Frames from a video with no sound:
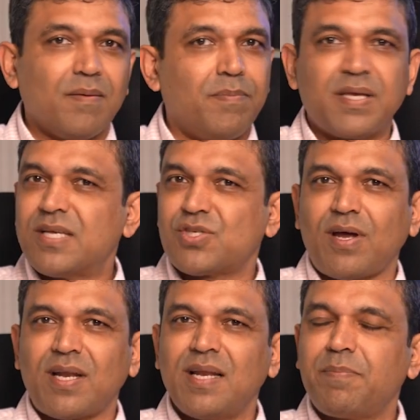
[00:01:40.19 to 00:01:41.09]

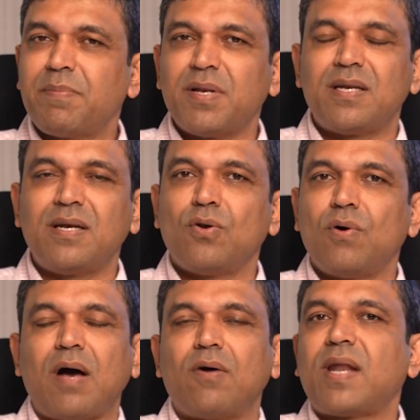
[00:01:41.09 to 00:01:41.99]
Historically, people didn't know
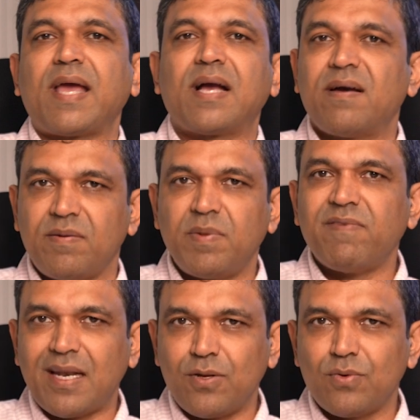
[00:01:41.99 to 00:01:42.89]
how Nykaa will be
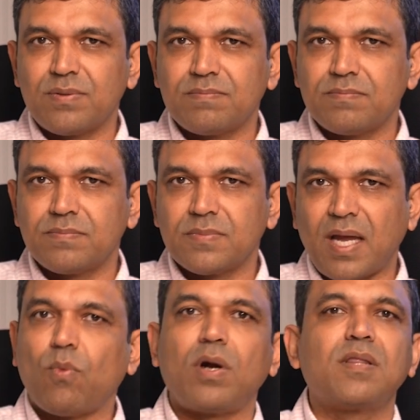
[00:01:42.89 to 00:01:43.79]
valued
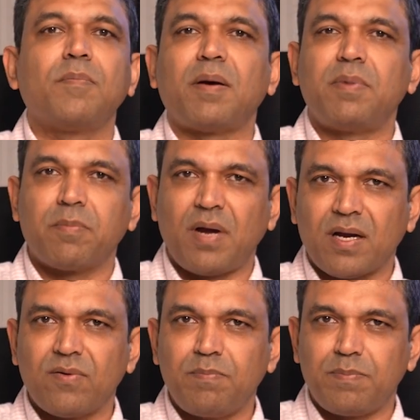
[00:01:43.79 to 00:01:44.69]
and what the public
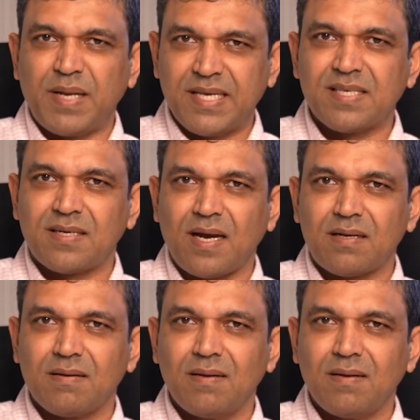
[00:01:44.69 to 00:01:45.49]
market will place it at.